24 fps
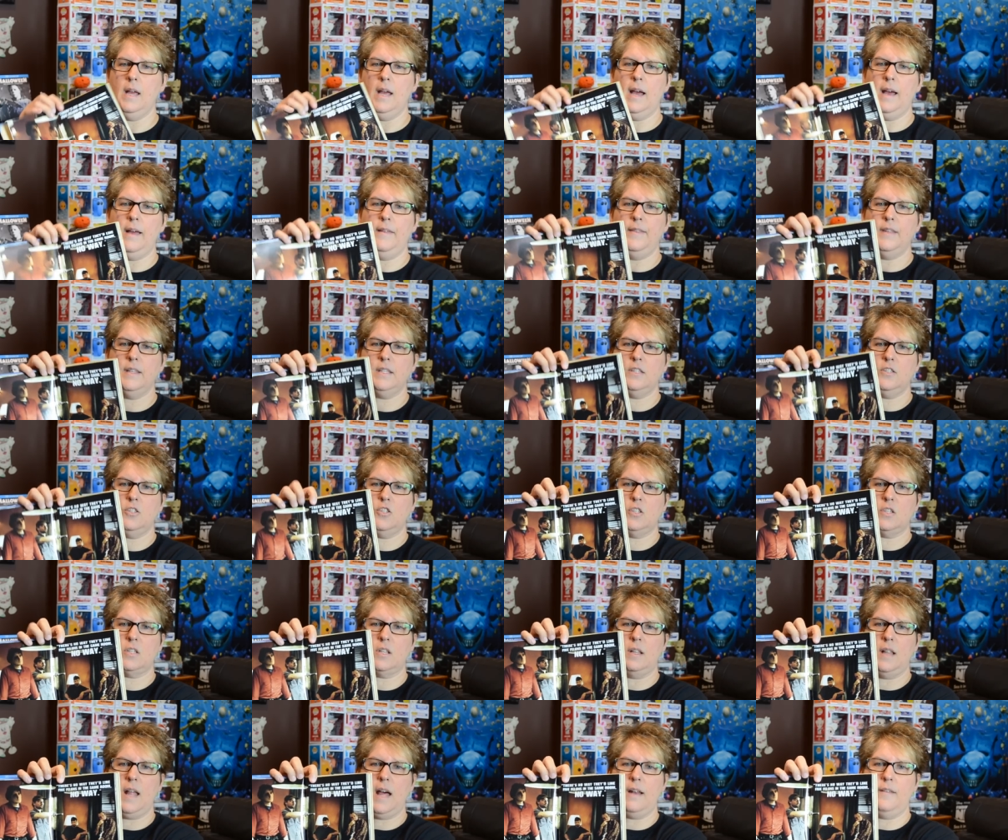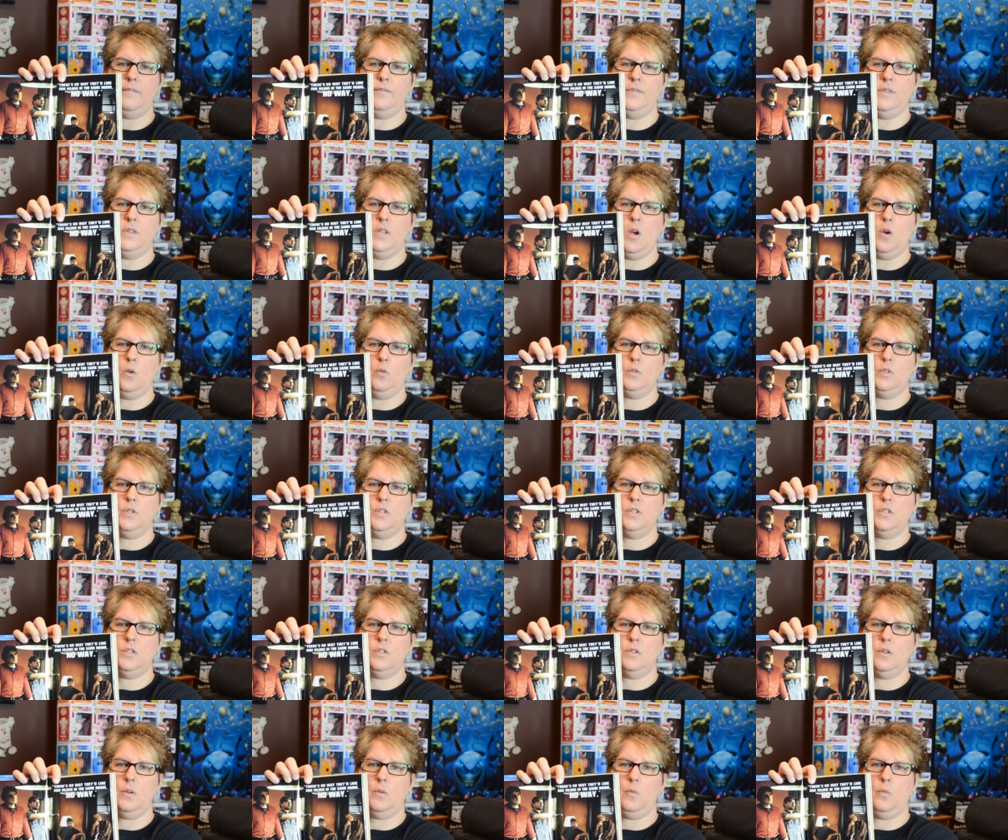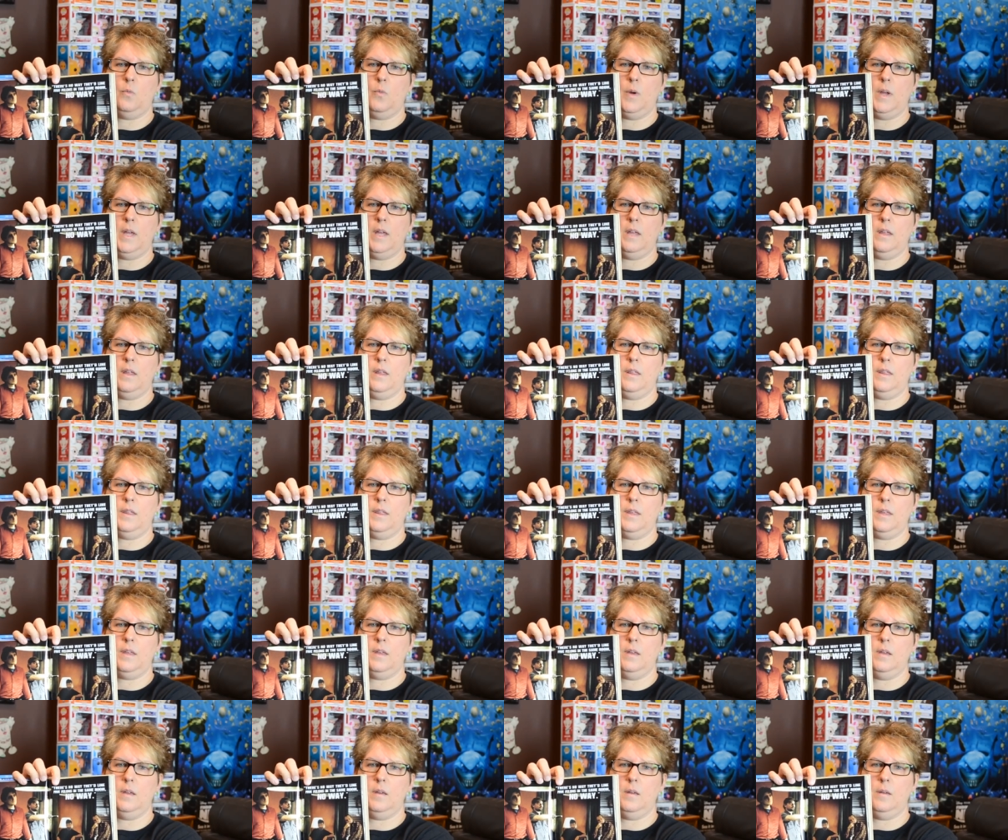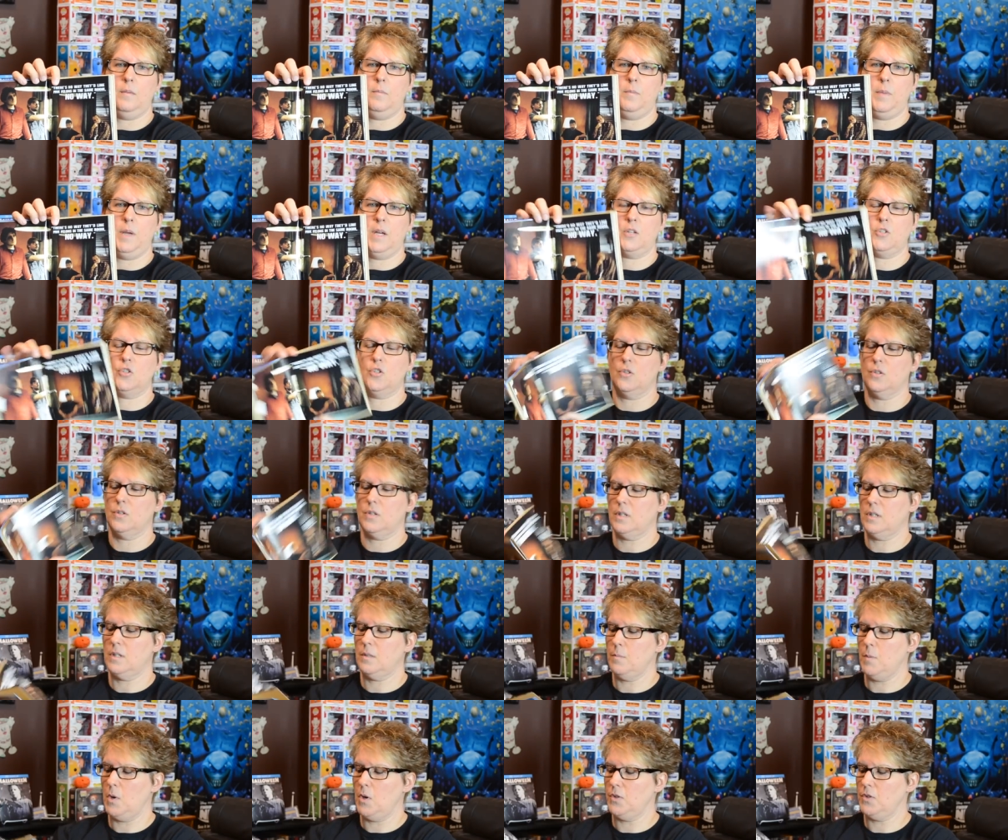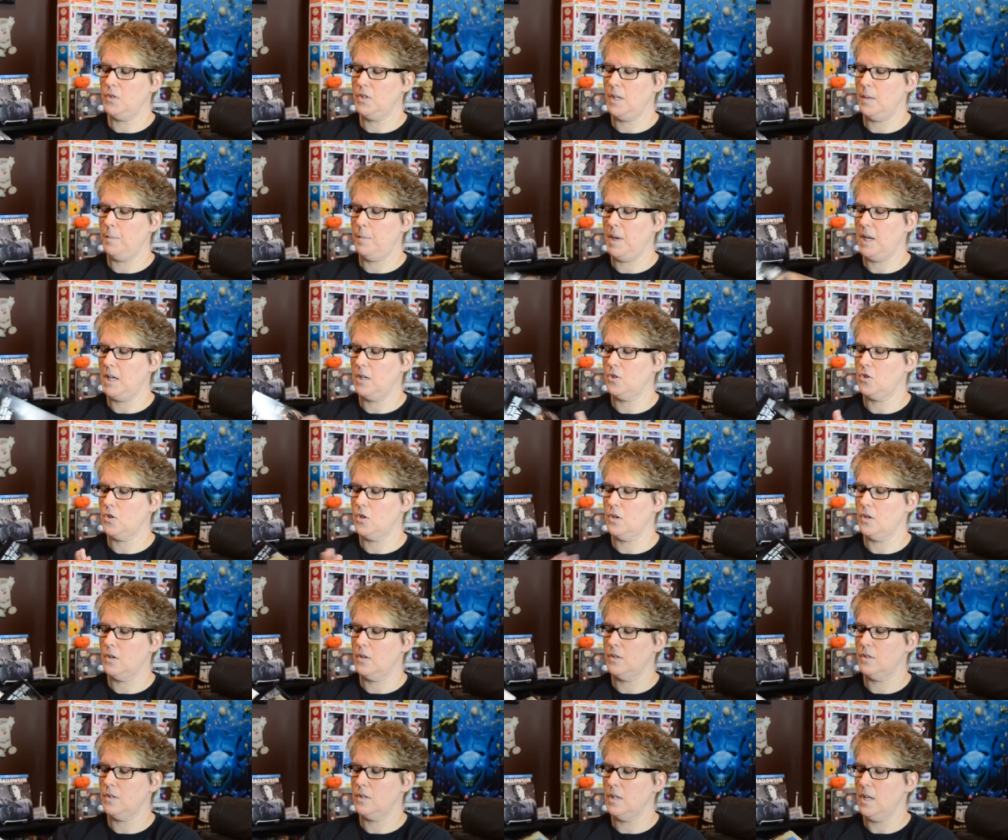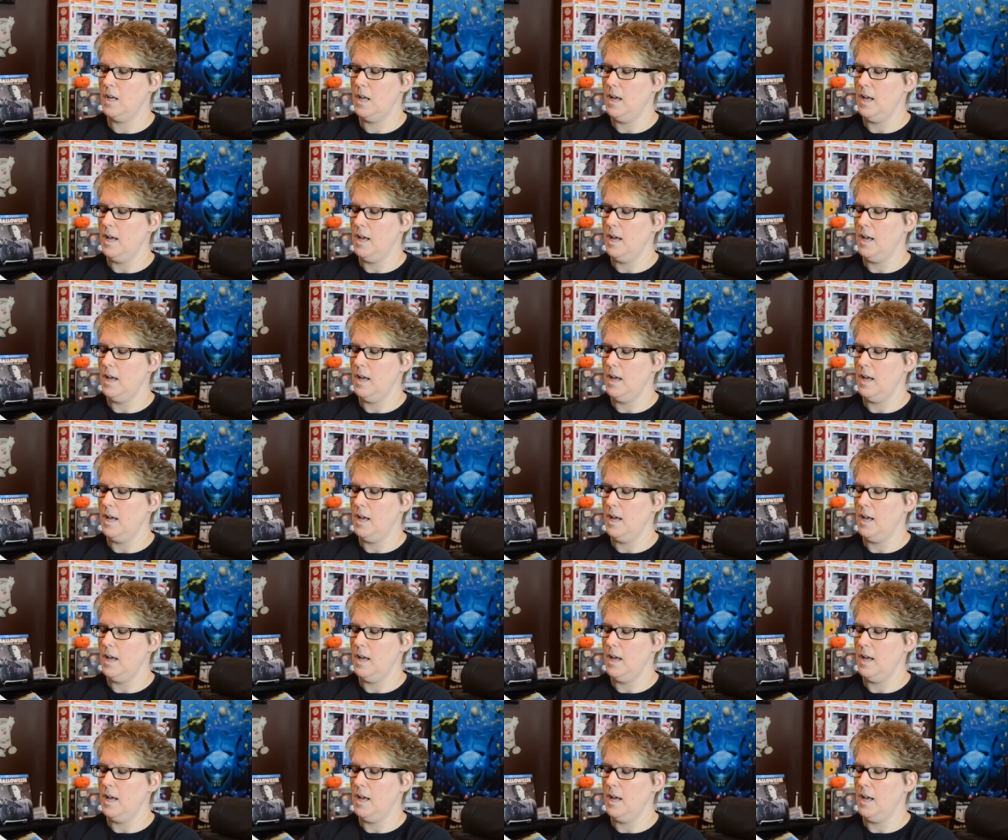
And this is just a lot of notes with pictures. It's mostly pictures.